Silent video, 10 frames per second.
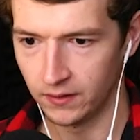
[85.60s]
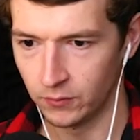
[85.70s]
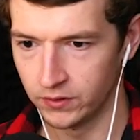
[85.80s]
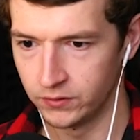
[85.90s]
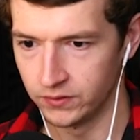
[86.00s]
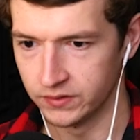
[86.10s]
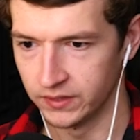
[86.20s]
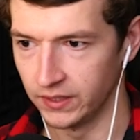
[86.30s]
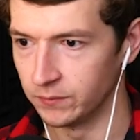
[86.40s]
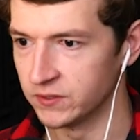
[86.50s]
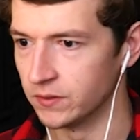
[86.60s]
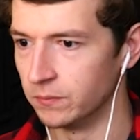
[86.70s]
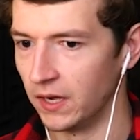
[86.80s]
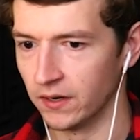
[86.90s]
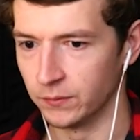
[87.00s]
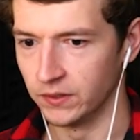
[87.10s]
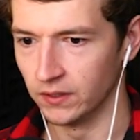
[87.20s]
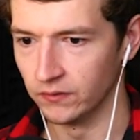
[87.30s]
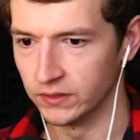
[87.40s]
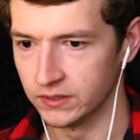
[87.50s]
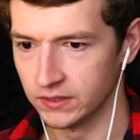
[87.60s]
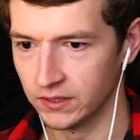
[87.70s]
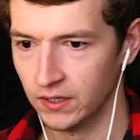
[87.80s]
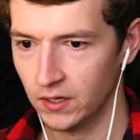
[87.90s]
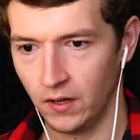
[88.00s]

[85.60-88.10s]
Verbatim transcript: then I want to do the same to the bottom here, obviously.